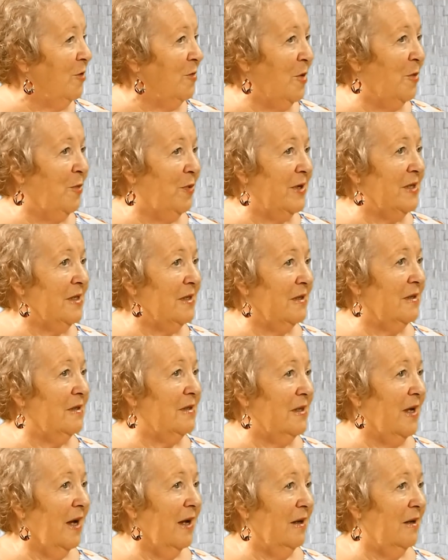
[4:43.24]
prisoners
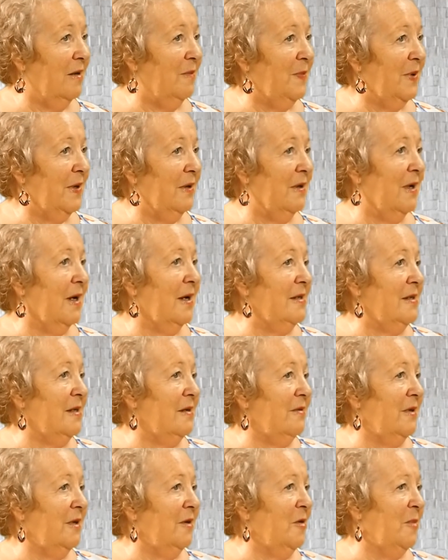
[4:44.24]
said, but I
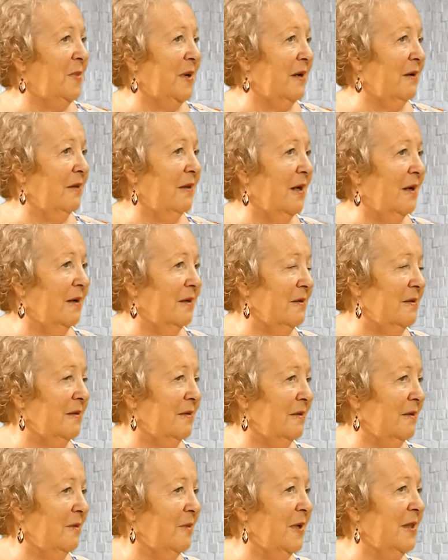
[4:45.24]
don't know about that.
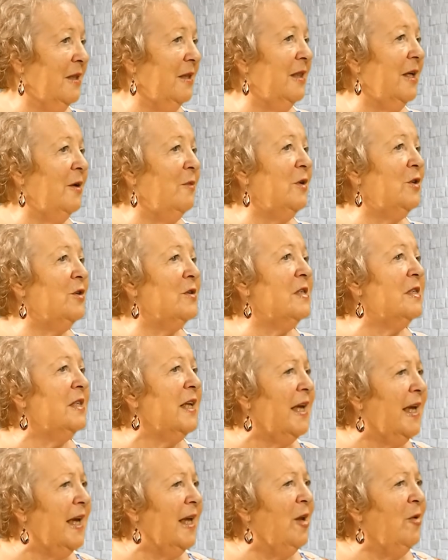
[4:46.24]
Whether they were just
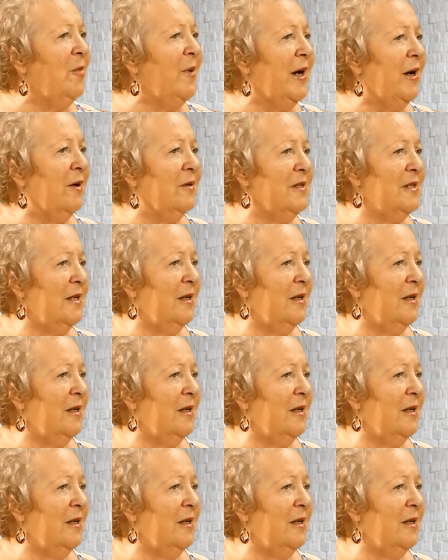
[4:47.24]
thinking about